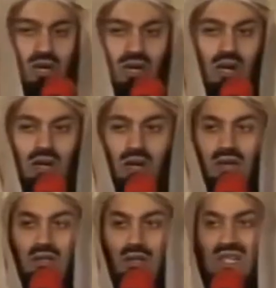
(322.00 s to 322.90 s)
we are
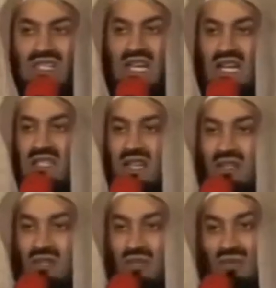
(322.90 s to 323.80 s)
going to recite
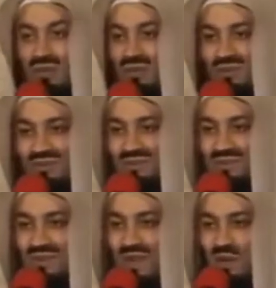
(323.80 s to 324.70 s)
unto you.
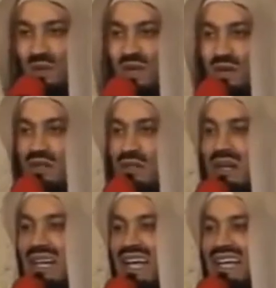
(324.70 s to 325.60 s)
We are going to
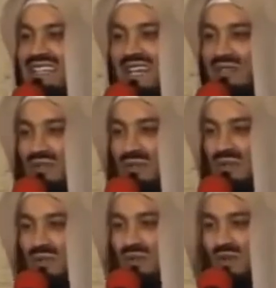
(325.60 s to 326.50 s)
relate unto
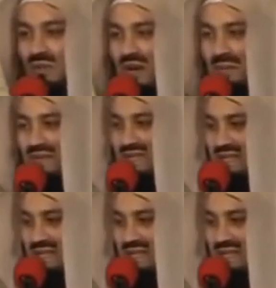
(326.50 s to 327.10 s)
you, O Muhammad